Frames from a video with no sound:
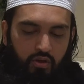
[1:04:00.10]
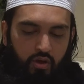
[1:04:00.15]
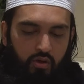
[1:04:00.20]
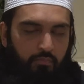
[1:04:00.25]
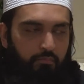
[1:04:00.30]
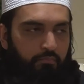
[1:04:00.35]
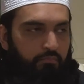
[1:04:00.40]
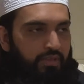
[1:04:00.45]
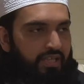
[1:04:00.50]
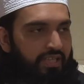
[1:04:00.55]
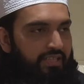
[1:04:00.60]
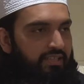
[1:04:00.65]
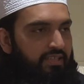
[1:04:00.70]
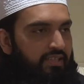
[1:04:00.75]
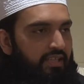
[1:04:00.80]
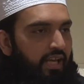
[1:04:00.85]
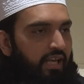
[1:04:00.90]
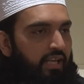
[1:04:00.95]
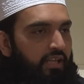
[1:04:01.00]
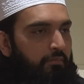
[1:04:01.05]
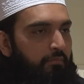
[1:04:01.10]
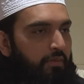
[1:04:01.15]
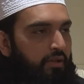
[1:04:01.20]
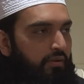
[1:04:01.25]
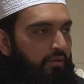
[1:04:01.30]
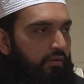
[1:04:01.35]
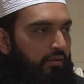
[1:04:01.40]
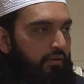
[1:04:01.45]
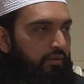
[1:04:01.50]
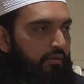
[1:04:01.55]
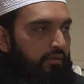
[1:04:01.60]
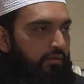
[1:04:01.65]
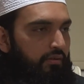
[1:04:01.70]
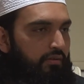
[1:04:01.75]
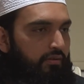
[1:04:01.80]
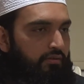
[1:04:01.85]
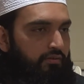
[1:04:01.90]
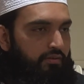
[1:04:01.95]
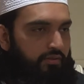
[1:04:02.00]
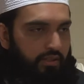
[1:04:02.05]
not meet in the middle.
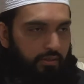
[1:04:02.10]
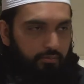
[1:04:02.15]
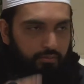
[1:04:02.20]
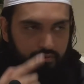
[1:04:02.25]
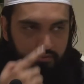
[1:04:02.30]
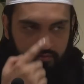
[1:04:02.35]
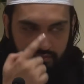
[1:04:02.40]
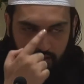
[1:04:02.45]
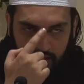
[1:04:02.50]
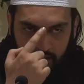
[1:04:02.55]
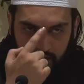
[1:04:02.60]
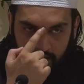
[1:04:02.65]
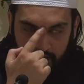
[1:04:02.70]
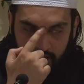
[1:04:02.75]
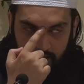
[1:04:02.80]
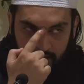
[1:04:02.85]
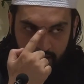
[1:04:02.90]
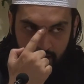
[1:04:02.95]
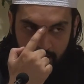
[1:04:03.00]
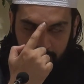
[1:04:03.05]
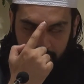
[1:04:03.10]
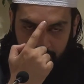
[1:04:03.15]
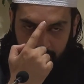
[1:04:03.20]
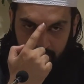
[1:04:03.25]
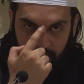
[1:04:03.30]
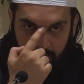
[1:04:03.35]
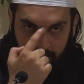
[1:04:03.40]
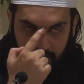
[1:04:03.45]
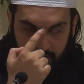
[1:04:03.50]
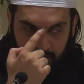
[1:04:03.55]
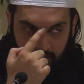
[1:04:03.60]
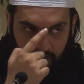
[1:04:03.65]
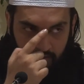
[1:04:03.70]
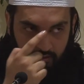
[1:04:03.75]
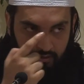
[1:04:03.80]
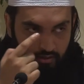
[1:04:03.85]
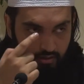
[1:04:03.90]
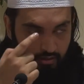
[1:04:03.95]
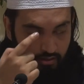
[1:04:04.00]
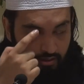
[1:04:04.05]
there was a, a gap in the middle.
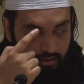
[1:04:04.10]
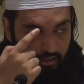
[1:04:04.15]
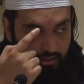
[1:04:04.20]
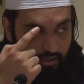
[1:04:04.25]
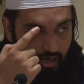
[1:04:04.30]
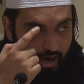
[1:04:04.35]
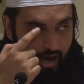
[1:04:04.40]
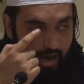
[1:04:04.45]
The